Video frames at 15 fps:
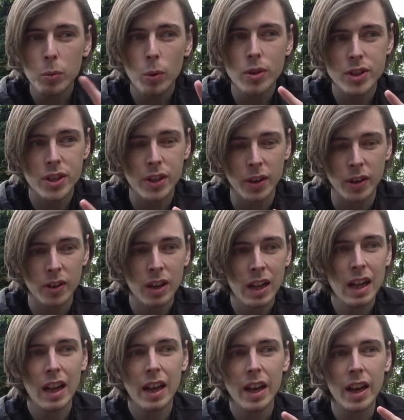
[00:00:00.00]
want to do
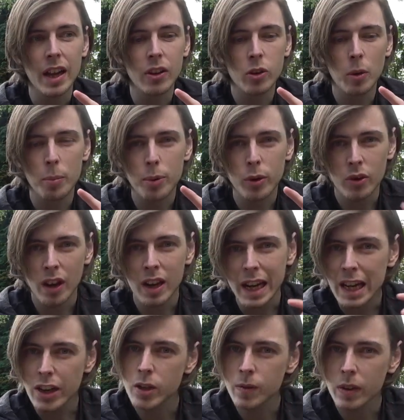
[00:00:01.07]
is present
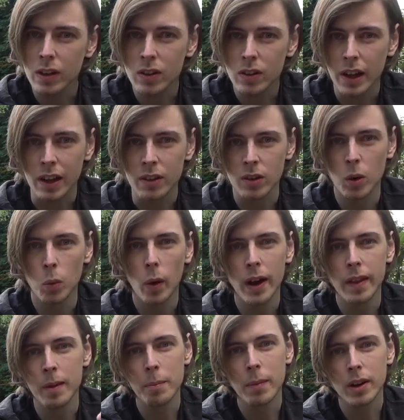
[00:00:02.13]
each of these things in a
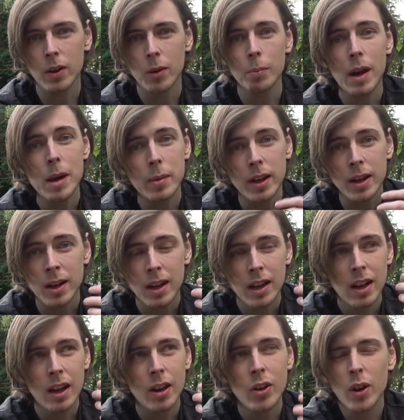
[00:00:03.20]
way that could maybe
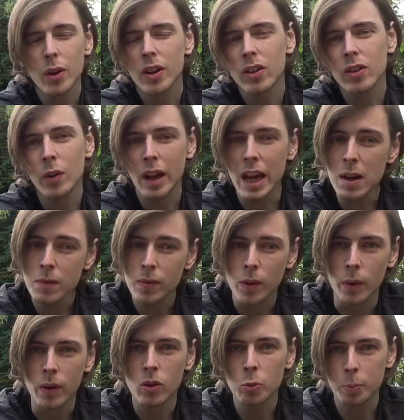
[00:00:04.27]
not necessarily
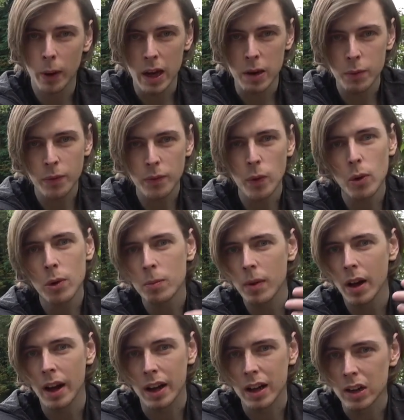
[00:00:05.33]
influence, but inform
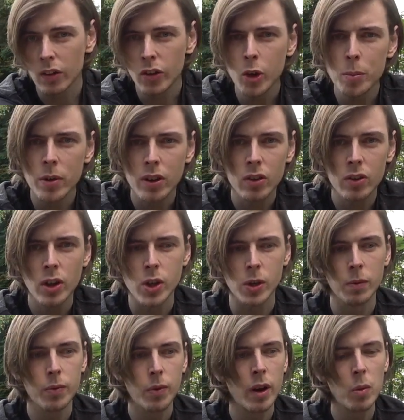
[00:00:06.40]
a consumer
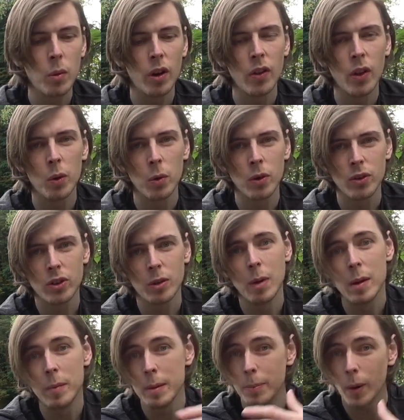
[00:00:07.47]
decision for anyone that wants to
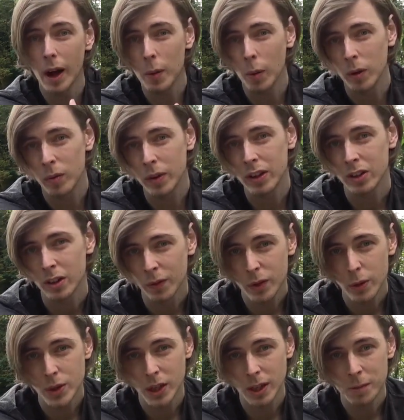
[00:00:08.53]
maybe buy one of these in the
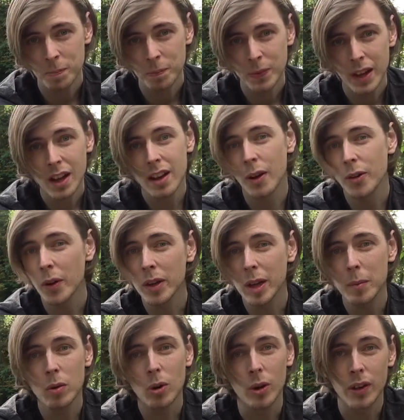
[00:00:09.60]
future. Now don't
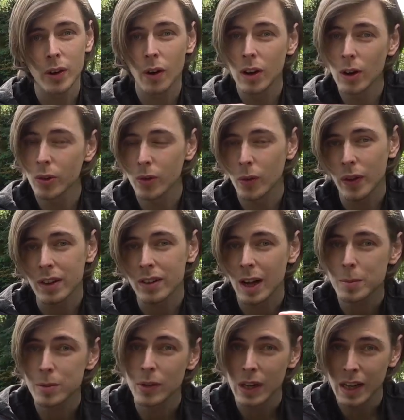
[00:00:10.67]
get me wrong, there are lots of things I
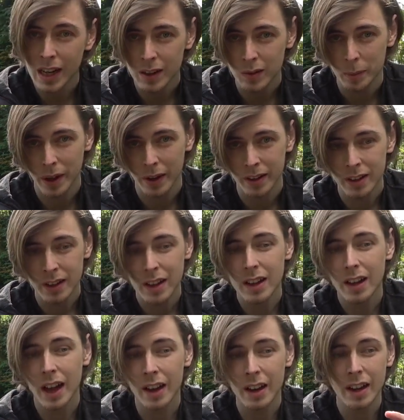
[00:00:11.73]
absolutely love about it.
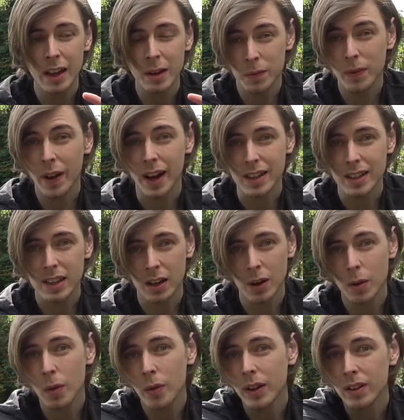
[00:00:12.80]
And in fact, a
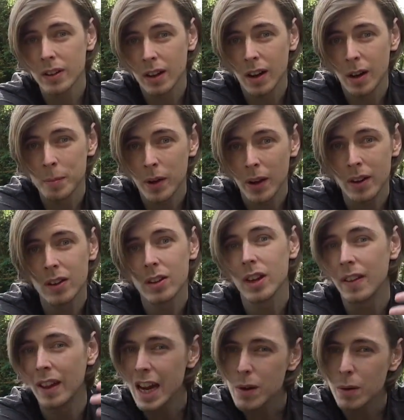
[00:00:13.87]
lot of things that I'm going to
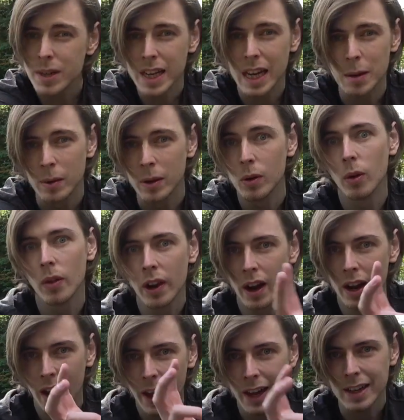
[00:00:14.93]
say that irritate me or that
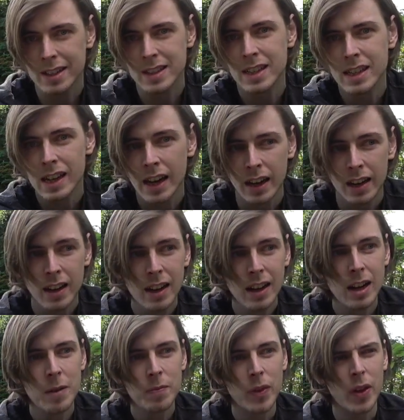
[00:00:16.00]
I hate today
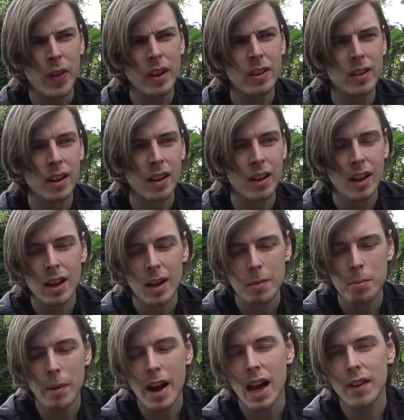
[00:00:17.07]
are things that
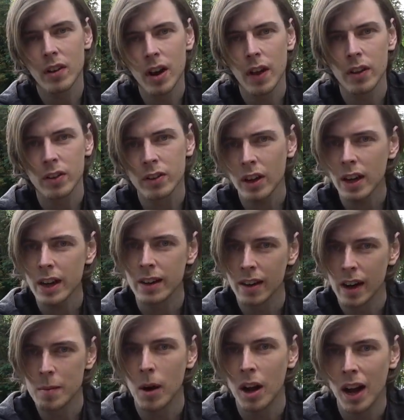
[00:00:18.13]
may have another side
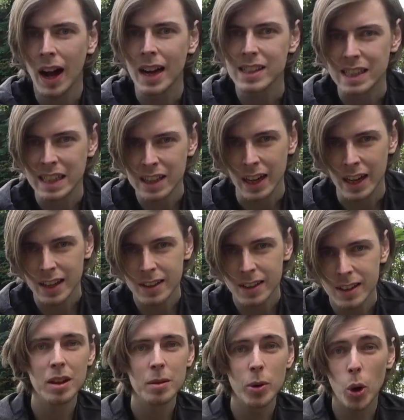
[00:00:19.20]
and I might actually like.
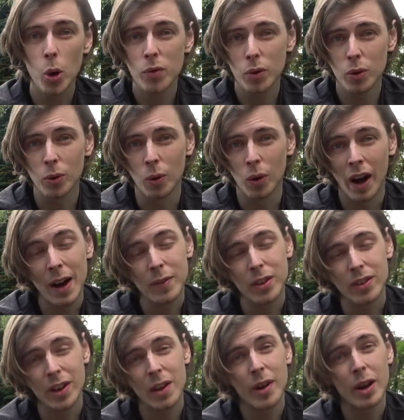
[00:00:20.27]
But overall, I have to
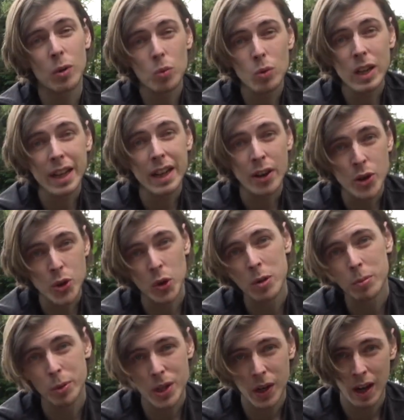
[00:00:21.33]
say I've had a really
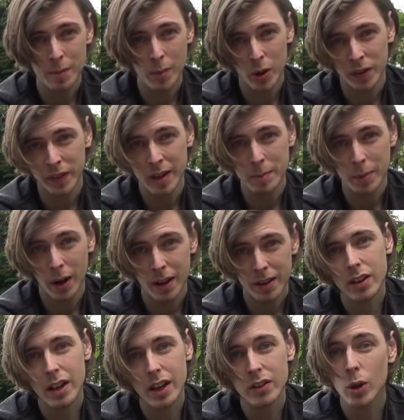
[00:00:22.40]
enjoyable time owning the
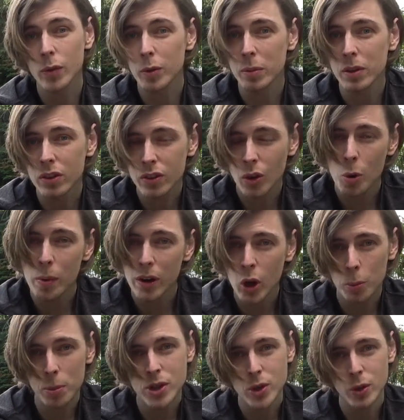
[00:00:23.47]
Abarth. It's offered me so many
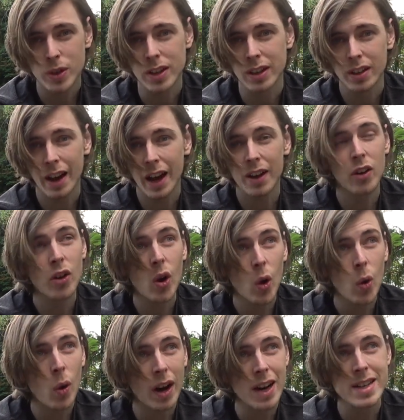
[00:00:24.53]
opportunities I had
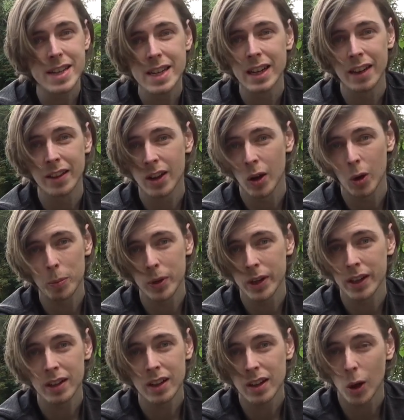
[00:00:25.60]
no idea that I would
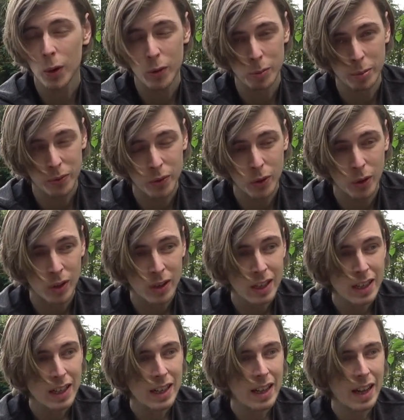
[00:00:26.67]
be offered before.
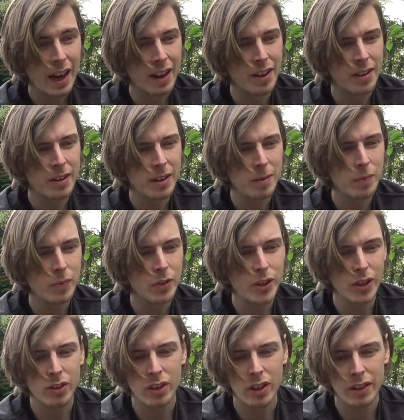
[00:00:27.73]
And
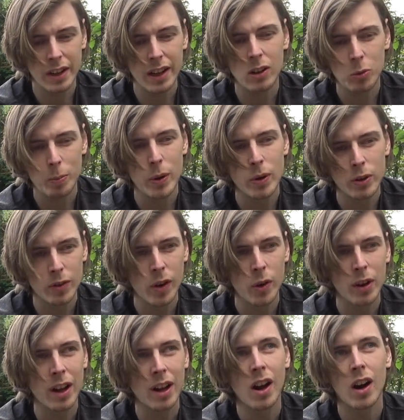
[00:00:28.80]
just the experience of
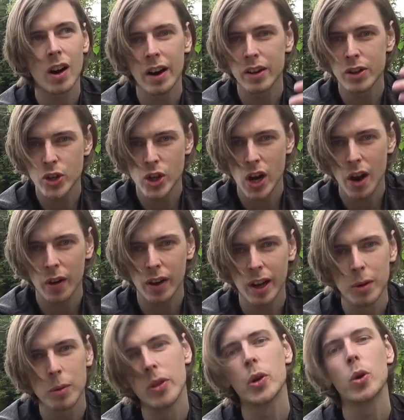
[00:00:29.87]
owning a car and sharing
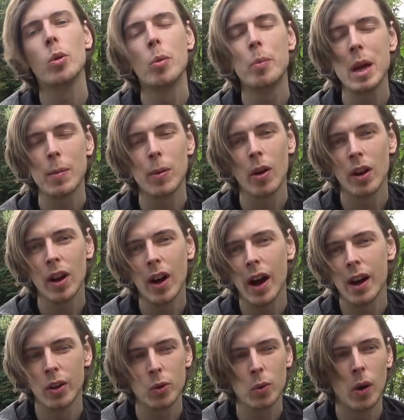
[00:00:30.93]
it with a group of people
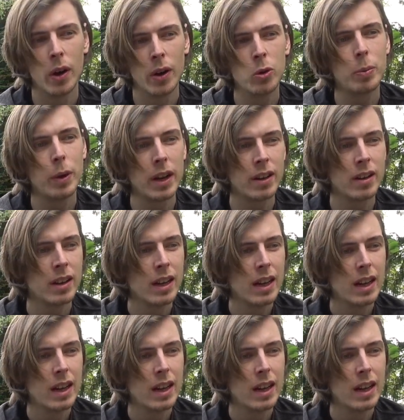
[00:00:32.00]
online as well has been